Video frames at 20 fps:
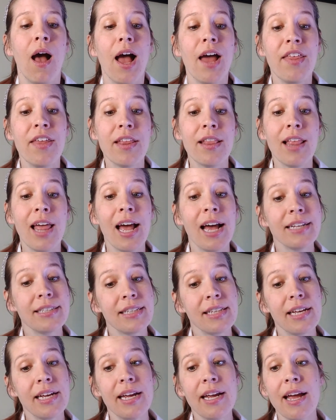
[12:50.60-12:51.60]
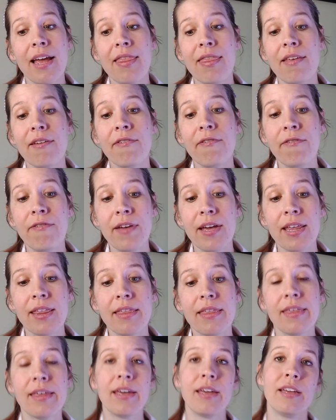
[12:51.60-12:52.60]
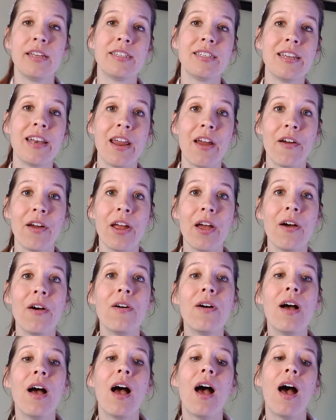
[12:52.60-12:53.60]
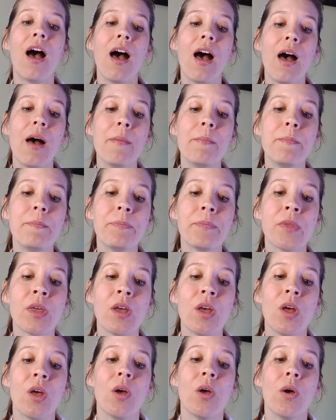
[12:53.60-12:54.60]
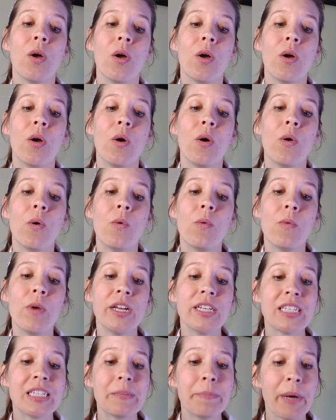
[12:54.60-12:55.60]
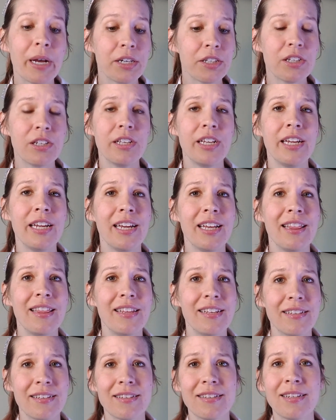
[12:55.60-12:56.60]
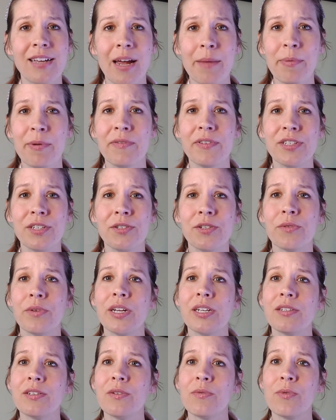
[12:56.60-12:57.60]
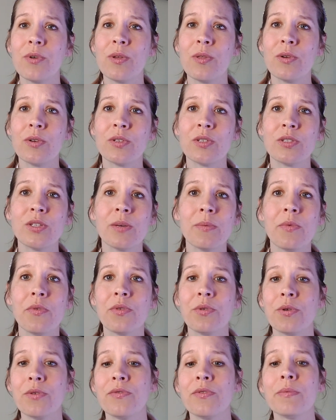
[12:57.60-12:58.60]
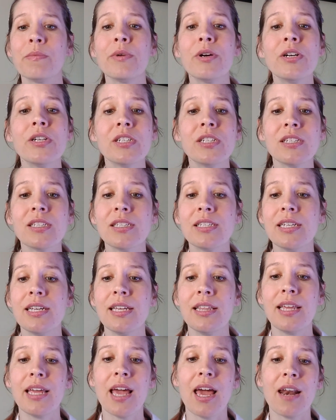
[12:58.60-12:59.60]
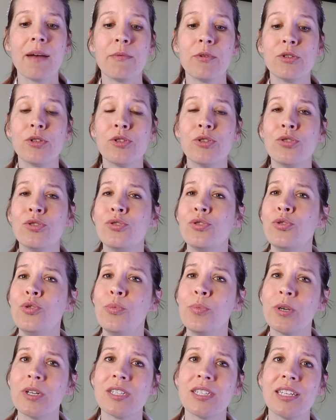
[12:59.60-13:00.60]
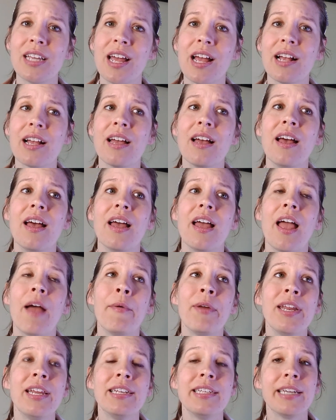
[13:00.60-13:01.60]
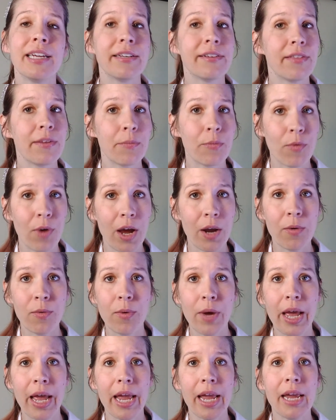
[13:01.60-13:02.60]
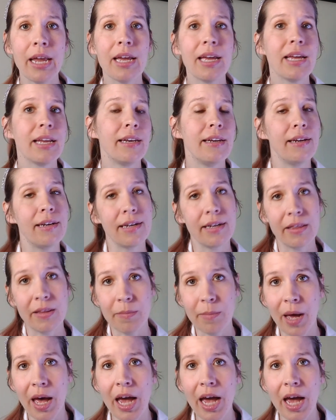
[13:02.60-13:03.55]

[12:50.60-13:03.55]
And then, lastly, in the fifth scenario, um, especially in this type of situation where there's some sort of emergency, the animal's super sick, and we need to get to them right away, need to get them